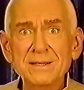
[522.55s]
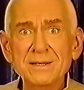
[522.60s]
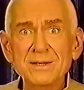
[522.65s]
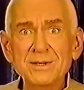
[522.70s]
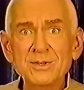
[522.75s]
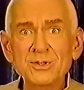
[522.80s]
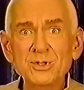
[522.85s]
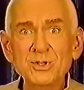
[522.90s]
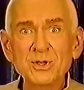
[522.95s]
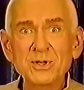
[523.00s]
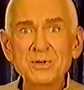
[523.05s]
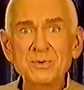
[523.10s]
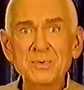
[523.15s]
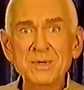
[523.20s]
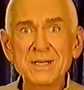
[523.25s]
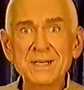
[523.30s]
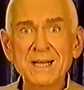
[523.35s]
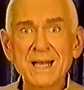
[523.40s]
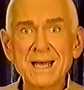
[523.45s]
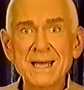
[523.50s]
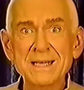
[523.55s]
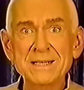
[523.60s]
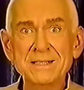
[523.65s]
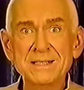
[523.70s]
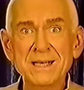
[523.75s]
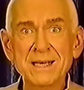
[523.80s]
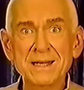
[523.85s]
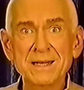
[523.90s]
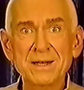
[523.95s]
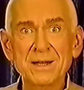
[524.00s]
In nineteen
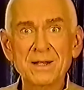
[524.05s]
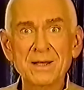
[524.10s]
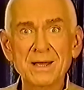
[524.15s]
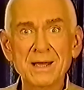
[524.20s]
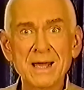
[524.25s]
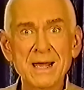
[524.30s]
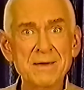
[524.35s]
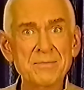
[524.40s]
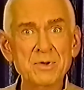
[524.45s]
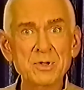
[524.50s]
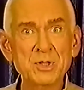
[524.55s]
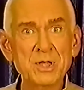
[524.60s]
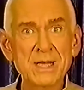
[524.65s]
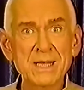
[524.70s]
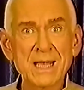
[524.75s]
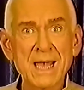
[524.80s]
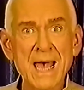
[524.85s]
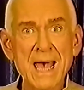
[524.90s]
ninety-seven, Marshall